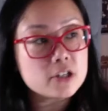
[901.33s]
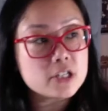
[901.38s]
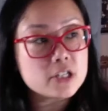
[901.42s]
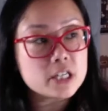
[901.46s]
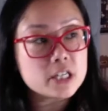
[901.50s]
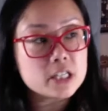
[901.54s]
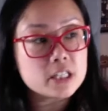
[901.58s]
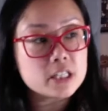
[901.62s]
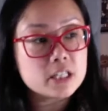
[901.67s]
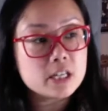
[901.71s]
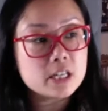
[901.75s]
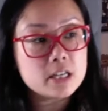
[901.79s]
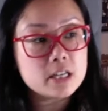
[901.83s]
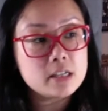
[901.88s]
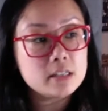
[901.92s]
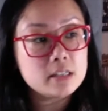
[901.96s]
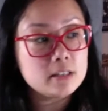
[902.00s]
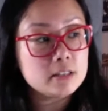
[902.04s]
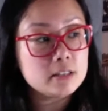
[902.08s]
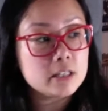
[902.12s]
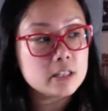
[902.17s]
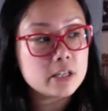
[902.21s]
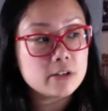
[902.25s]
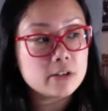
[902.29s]
chance to
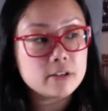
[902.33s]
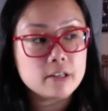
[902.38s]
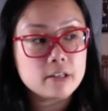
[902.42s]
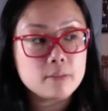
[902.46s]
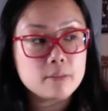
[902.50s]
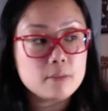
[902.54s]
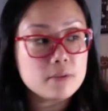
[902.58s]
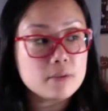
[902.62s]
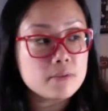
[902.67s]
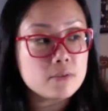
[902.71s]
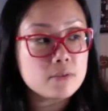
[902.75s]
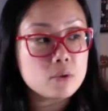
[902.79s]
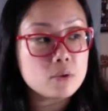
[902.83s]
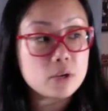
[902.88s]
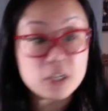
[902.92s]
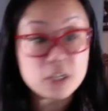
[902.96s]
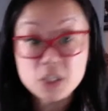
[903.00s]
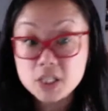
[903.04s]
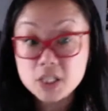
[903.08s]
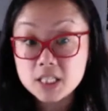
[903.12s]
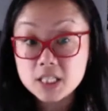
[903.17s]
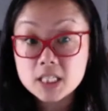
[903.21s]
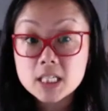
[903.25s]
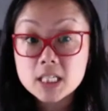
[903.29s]
kill Tyrion before and
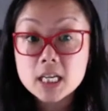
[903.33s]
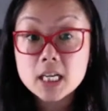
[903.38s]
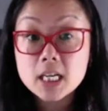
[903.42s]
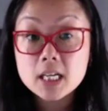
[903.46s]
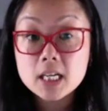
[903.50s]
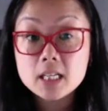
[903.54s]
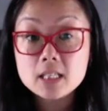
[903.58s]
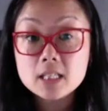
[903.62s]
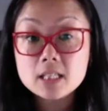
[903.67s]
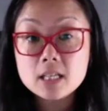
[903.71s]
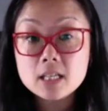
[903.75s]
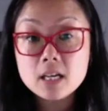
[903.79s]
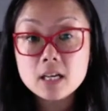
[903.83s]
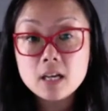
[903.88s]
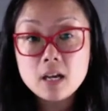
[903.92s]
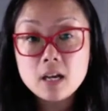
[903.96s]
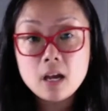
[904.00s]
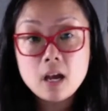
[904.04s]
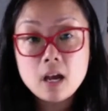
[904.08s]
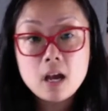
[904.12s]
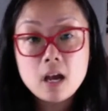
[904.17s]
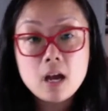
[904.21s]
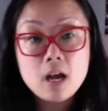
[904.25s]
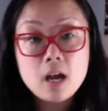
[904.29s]
she didn't,
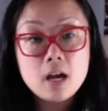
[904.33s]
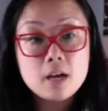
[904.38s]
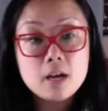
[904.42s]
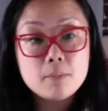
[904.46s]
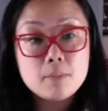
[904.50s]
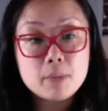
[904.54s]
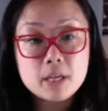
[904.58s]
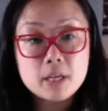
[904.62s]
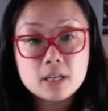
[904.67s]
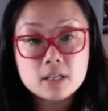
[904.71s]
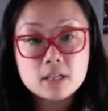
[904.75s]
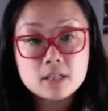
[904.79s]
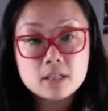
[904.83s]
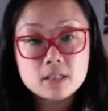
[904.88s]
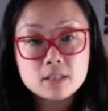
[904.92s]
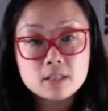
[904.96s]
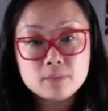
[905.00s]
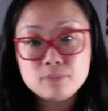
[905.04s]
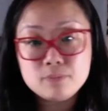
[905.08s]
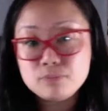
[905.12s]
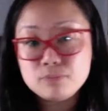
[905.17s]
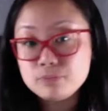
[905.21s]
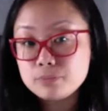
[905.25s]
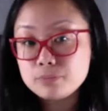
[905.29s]

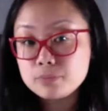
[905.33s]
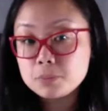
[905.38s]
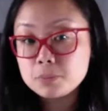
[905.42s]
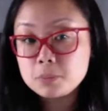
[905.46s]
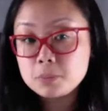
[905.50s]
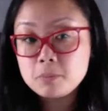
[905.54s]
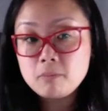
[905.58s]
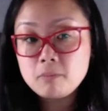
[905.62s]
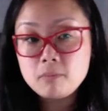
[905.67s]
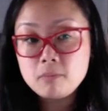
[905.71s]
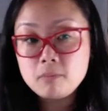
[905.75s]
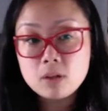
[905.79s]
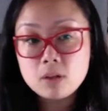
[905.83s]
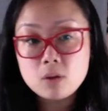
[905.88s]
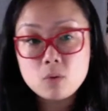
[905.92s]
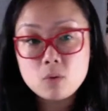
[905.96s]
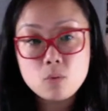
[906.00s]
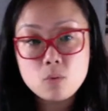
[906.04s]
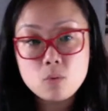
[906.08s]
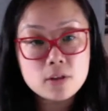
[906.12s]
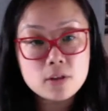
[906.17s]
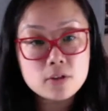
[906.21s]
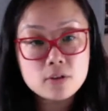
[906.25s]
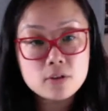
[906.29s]
because
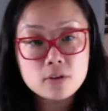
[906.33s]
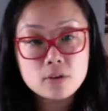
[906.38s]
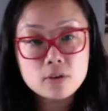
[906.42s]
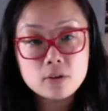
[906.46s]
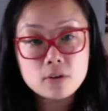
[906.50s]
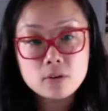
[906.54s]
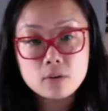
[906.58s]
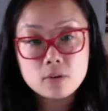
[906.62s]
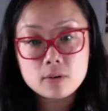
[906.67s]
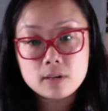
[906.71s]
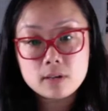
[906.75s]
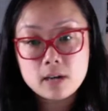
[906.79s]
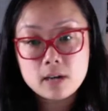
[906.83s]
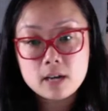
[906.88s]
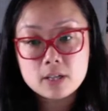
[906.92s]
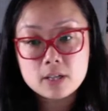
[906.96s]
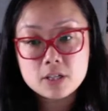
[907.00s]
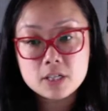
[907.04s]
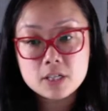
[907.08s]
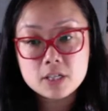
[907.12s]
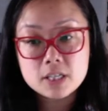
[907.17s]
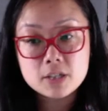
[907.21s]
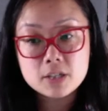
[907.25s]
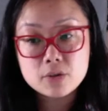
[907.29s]
whether or not
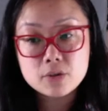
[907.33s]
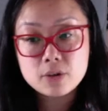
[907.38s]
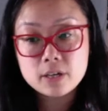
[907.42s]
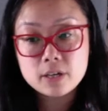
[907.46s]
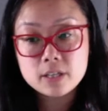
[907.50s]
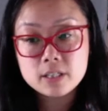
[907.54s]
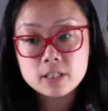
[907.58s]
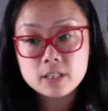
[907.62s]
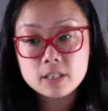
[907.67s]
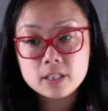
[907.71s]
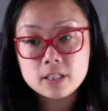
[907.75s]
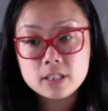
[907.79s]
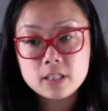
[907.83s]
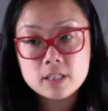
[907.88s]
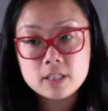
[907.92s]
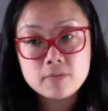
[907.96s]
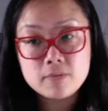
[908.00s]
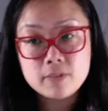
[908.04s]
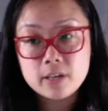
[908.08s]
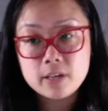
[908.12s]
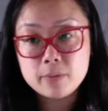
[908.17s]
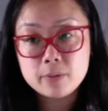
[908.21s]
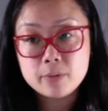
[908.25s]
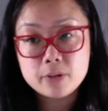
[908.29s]
she is crazy,
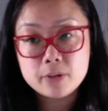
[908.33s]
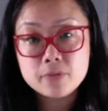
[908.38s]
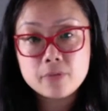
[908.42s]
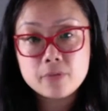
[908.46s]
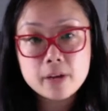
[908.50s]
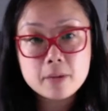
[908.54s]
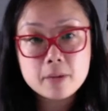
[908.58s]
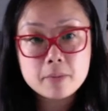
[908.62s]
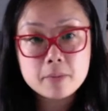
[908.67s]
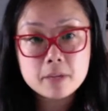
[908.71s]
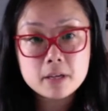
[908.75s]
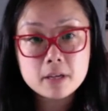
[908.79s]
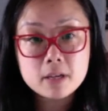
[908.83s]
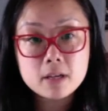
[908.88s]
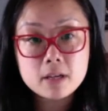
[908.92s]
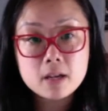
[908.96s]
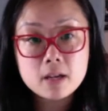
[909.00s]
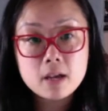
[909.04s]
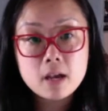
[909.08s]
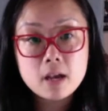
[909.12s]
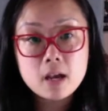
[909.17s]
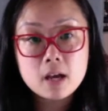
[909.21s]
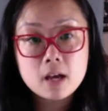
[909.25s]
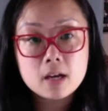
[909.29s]
family's family,
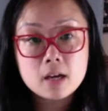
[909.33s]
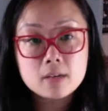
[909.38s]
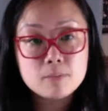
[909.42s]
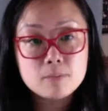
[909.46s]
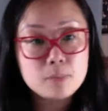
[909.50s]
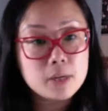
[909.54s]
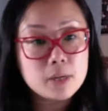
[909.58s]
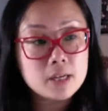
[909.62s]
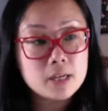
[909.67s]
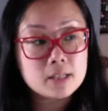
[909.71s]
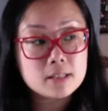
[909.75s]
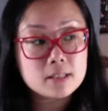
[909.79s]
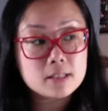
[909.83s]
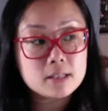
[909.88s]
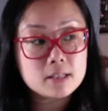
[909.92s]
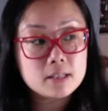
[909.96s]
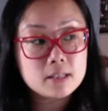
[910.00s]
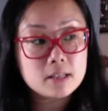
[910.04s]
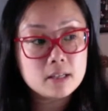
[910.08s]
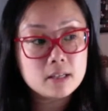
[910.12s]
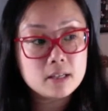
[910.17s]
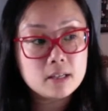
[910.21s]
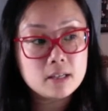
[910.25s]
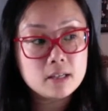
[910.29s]
but
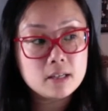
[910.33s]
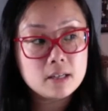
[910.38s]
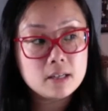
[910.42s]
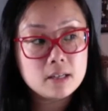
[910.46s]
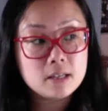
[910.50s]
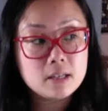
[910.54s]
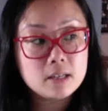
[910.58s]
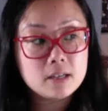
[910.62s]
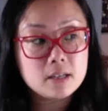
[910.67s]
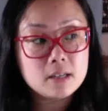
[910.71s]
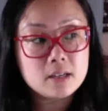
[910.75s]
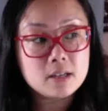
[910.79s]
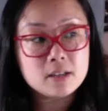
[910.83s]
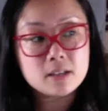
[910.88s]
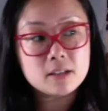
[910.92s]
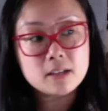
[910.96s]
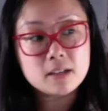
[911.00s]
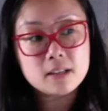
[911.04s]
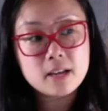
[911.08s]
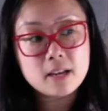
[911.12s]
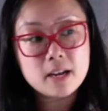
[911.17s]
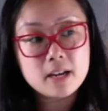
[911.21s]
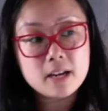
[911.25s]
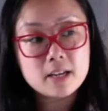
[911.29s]
on the
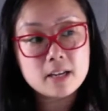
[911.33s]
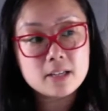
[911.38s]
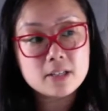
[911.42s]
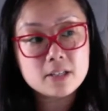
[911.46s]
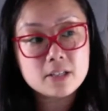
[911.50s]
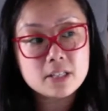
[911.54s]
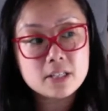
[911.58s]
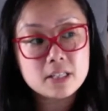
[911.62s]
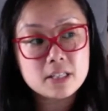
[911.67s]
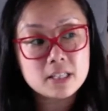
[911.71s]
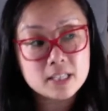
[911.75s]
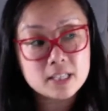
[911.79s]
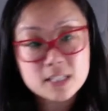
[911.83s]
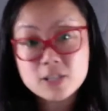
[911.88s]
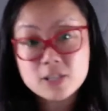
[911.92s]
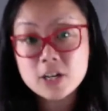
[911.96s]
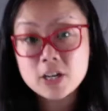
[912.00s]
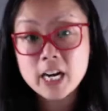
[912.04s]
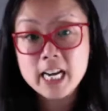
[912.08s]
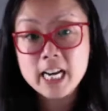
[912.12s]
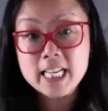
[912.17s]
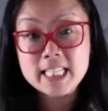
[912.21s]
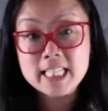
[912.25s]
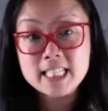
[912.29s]
other hand, she is
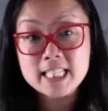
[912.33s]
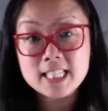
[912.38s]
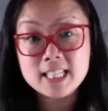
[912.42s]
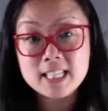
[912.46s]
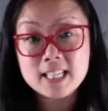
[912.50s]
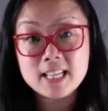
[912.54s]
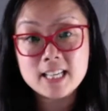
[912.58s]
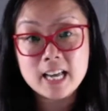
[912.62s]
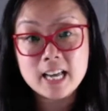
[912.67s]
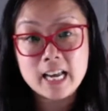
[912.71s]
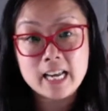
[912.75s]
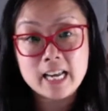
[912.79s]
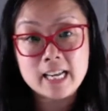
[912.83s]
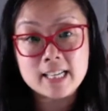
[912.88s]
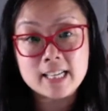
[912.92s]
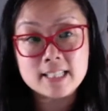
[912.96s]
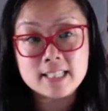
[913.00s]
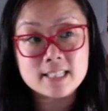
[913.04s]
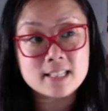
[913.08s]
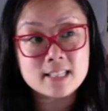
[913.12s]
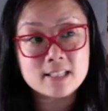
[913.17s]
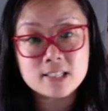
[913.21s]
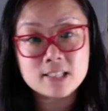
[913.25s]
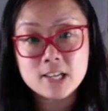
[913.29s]
crazy and
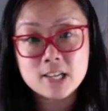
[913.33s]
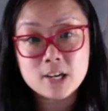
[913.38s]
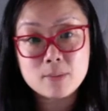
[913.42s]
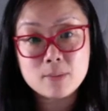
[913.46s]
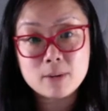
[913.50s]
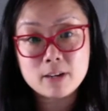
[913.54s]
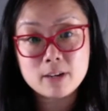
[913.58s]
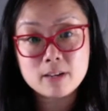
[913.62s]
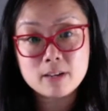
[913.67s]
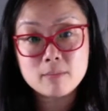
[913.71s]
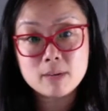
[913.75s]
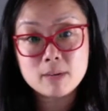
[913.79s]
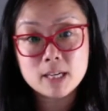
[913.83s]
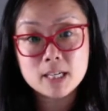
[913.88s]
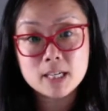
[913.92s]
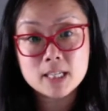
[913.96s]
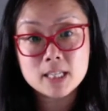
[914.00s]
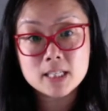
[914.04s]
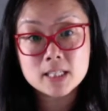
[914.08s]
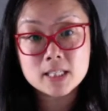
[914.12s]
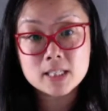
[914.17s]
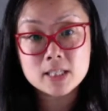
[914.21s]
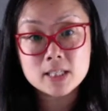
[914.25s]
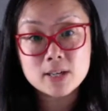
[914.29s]
she doesn't care about
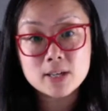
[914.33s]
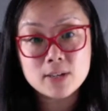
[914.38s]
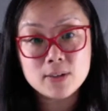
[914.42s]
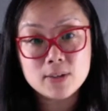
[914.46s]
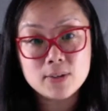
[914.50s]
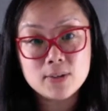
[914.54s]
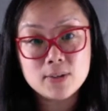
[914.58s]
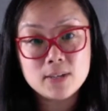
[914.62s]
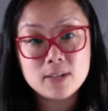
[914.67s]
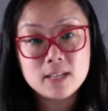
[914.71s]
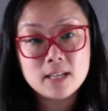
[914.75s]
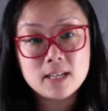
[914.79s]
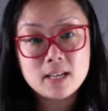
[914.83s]
anybody. So